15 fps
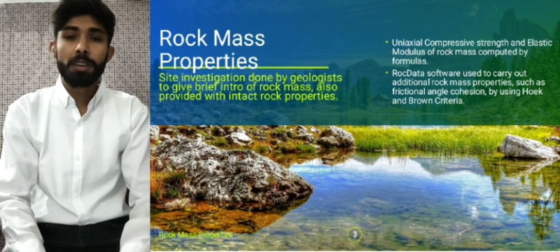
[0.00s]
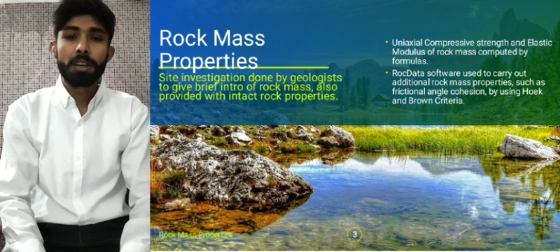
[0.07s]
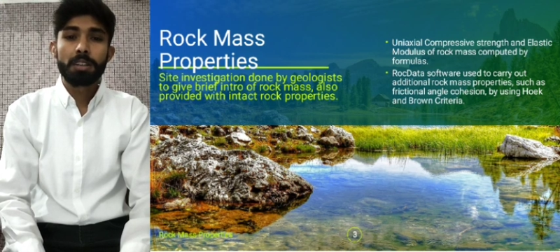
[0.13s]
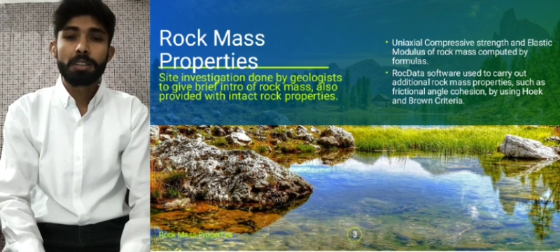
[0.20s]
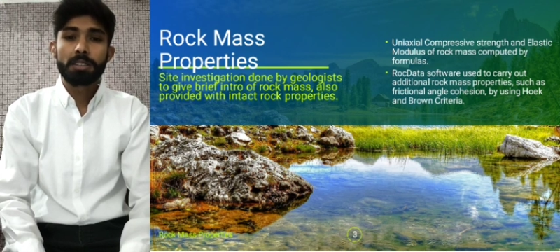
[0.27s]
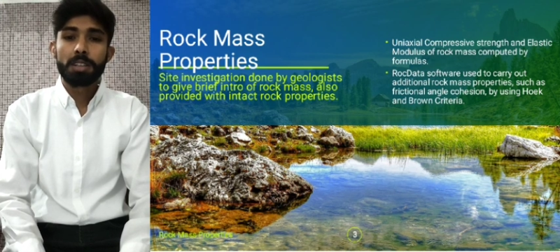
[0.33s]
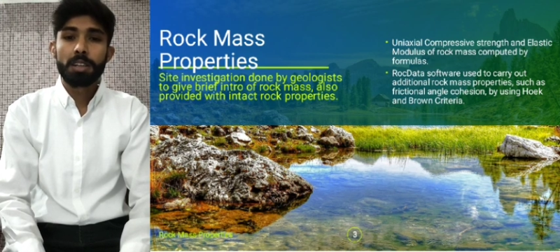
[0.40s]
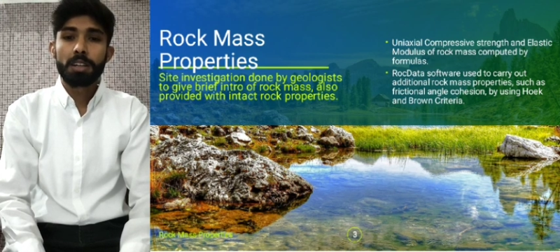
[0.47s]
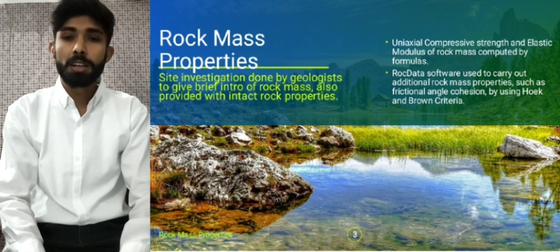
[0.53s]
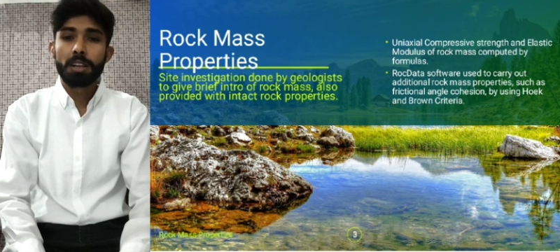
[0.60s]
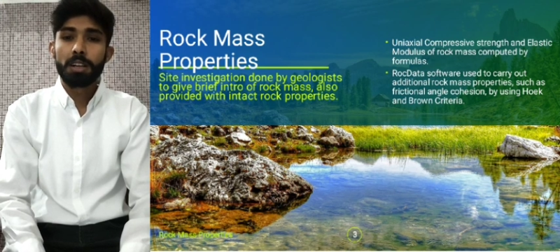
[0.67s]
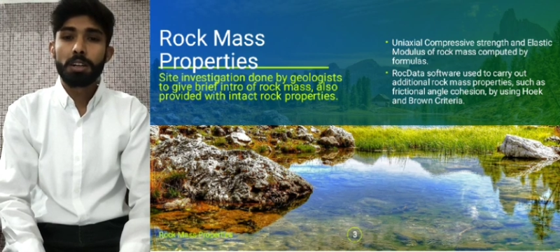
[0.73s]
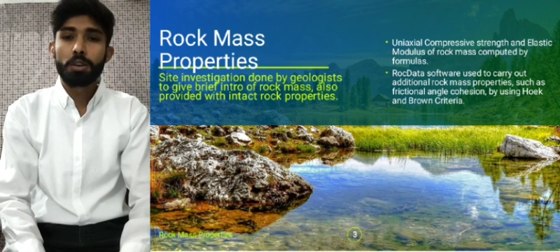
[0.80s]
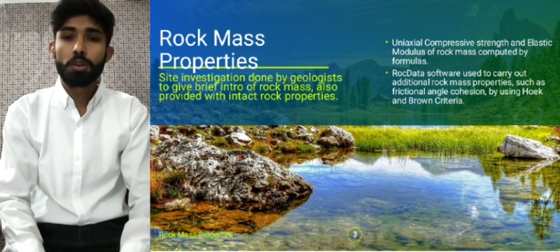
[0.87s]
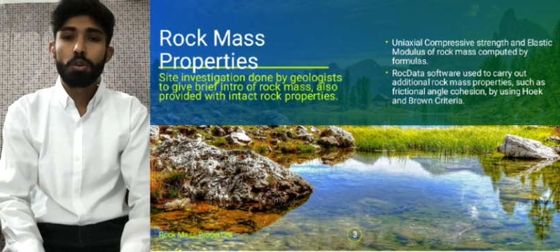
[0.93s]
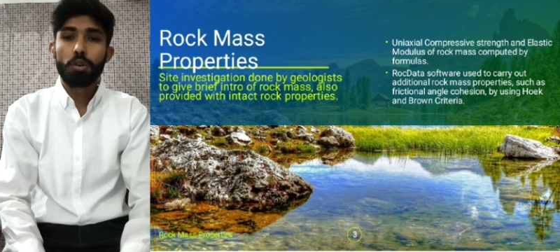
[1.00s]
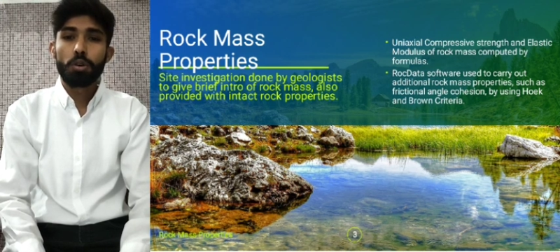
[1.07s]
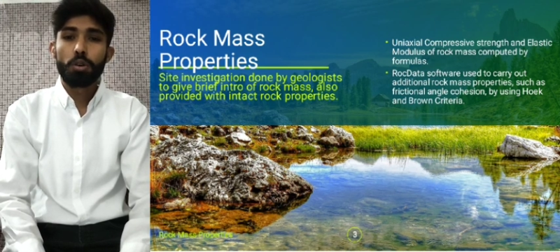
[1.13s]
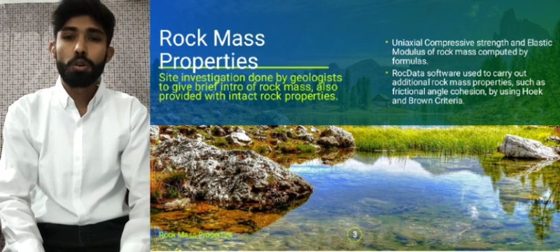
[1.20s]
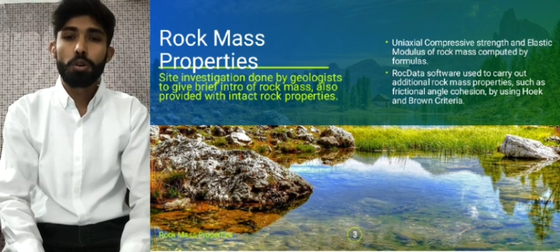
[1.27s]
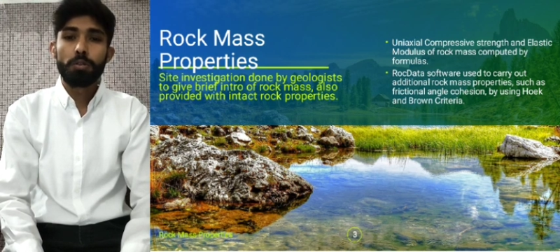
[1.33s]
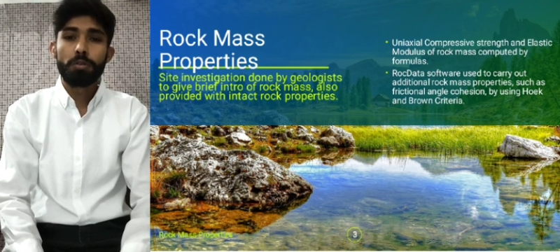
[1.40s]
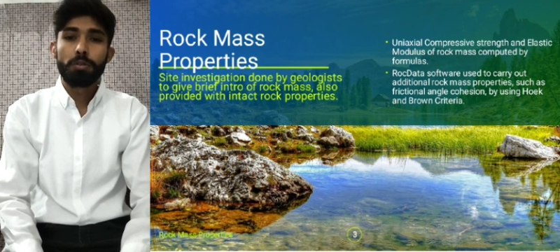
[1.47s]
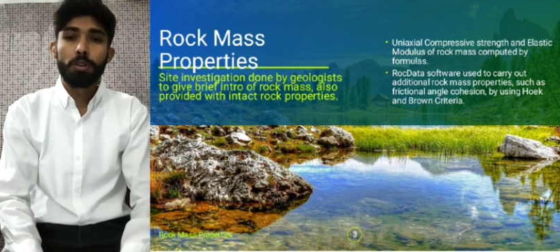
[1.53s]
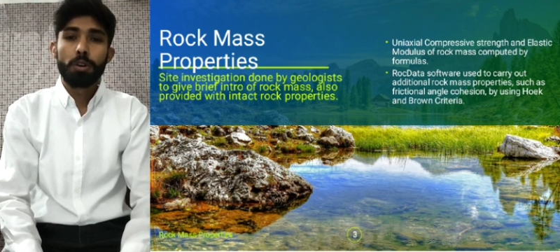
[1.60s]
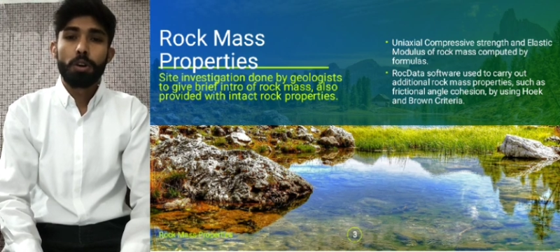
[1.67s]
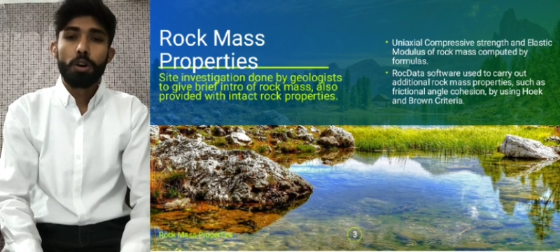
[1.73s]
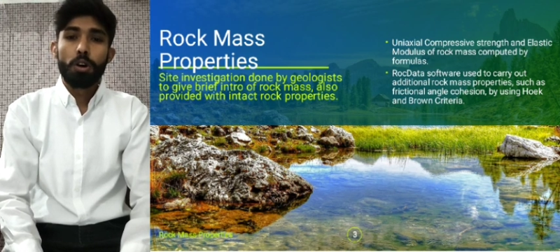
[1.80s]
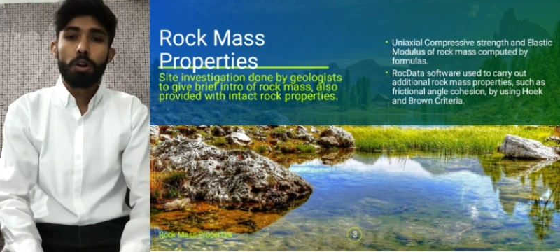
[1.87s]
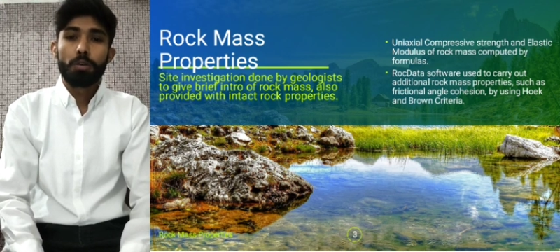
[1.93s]
us the drilled core of
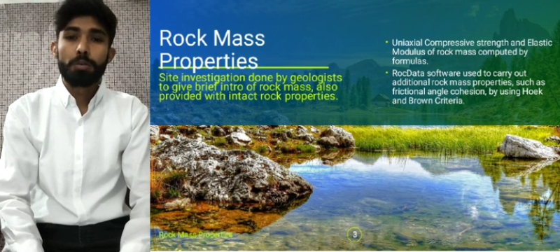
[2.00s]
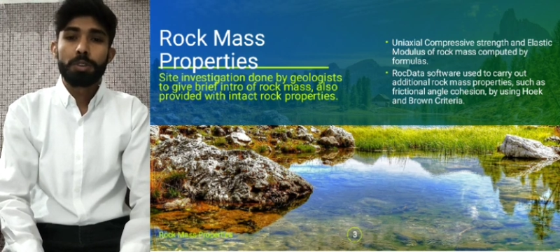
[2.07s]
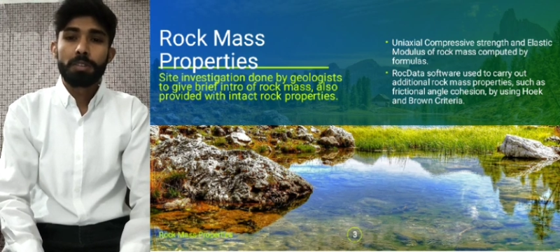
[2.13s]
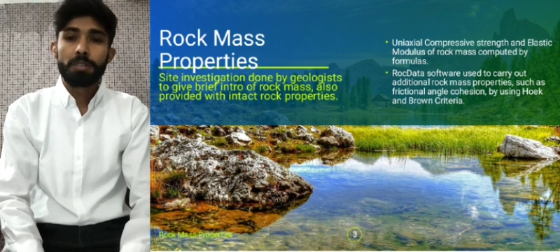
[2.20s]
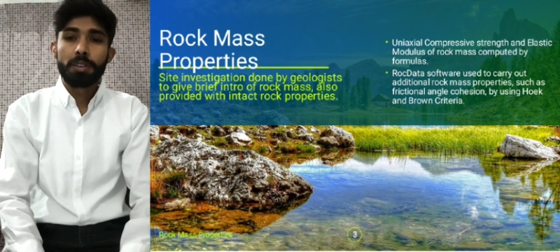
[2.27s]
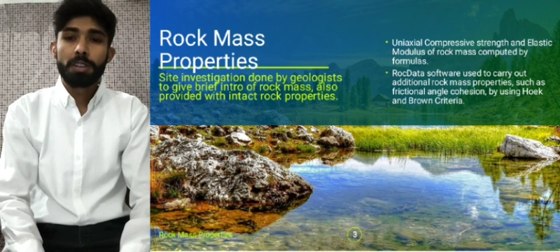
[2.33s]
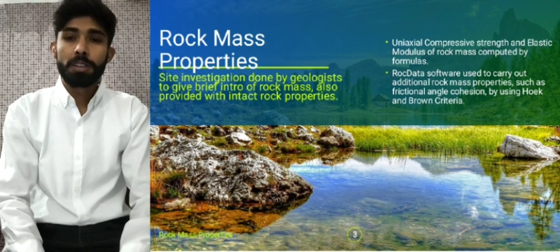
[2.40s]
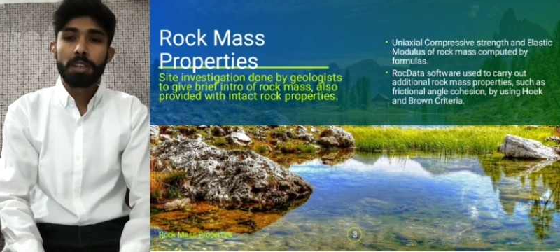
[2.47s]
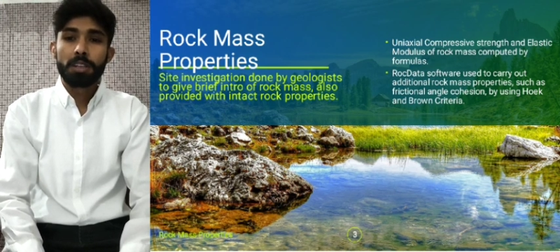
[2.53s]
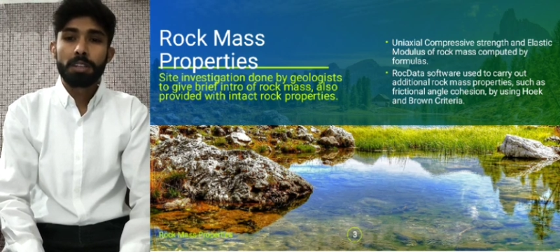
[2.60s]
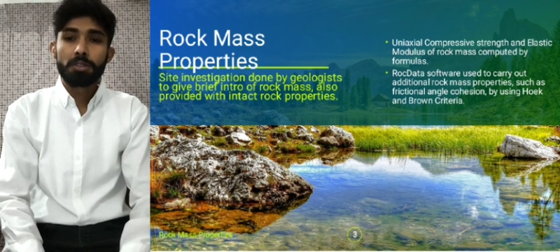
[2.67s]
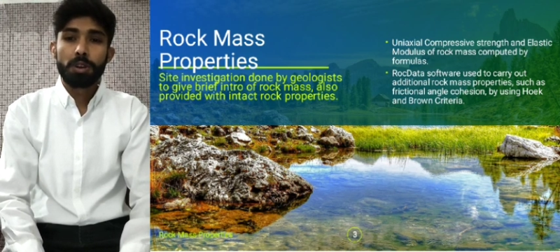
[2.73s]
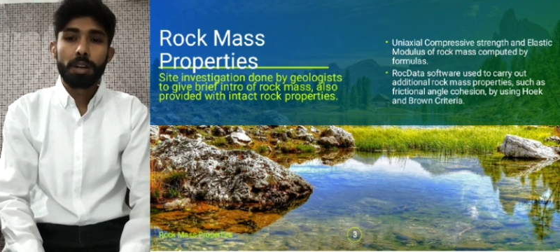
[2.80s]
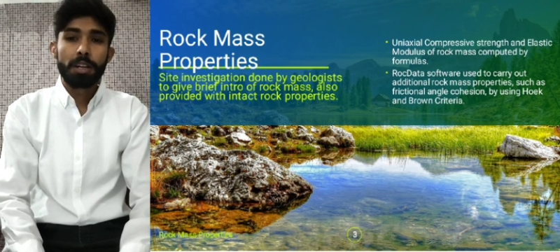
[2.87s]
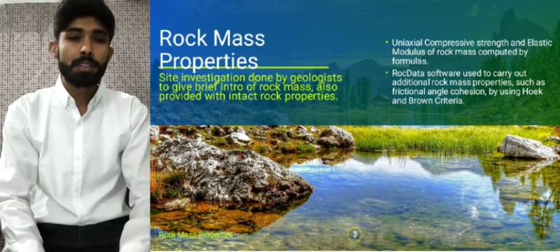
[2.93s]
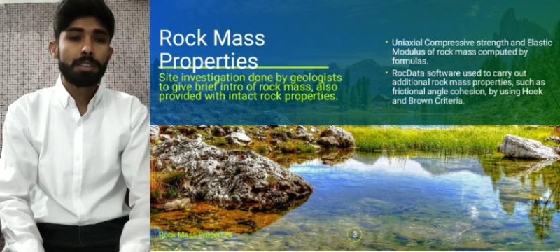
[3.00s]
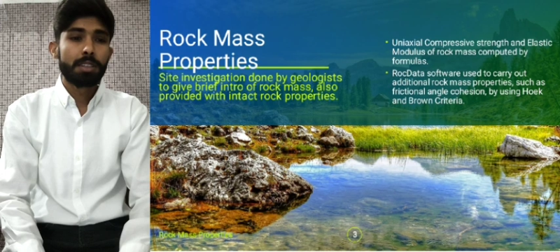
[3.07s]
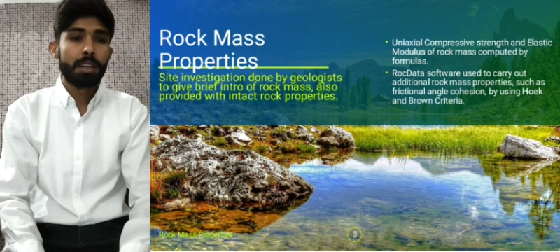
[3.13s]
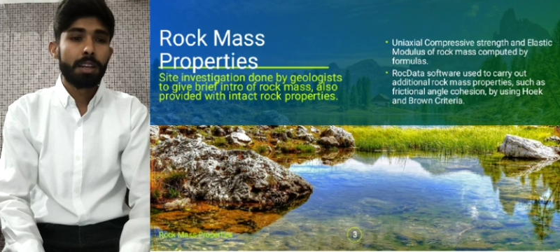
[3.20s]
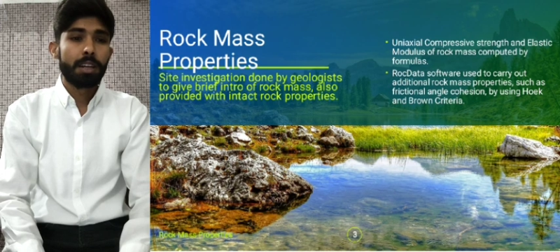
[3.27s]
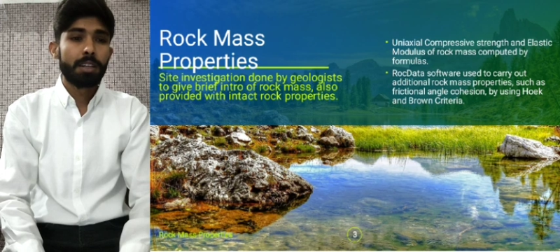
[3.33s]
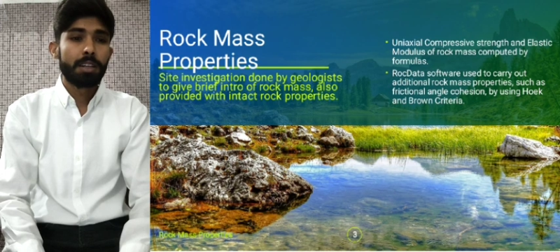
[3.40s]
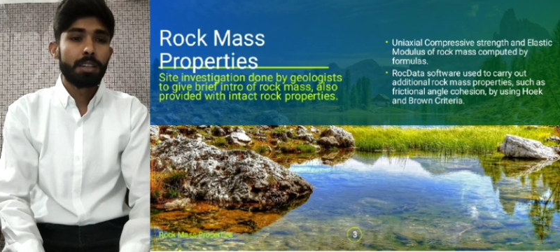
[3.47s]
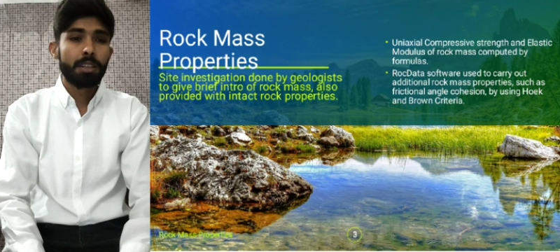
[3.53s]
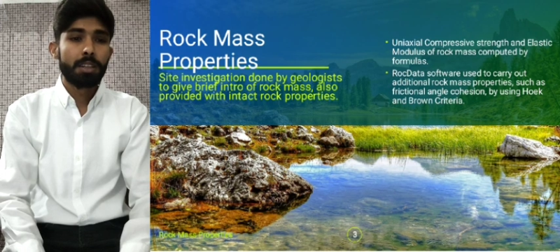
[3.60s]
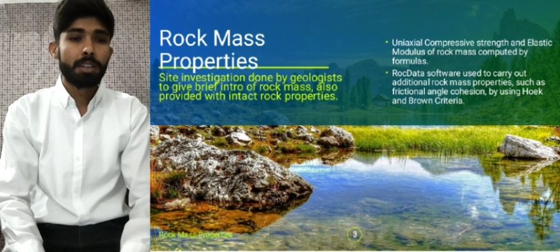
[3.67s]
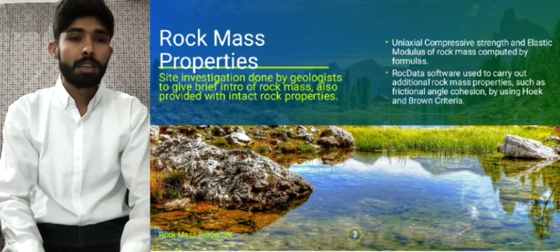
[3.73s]
observing the joints and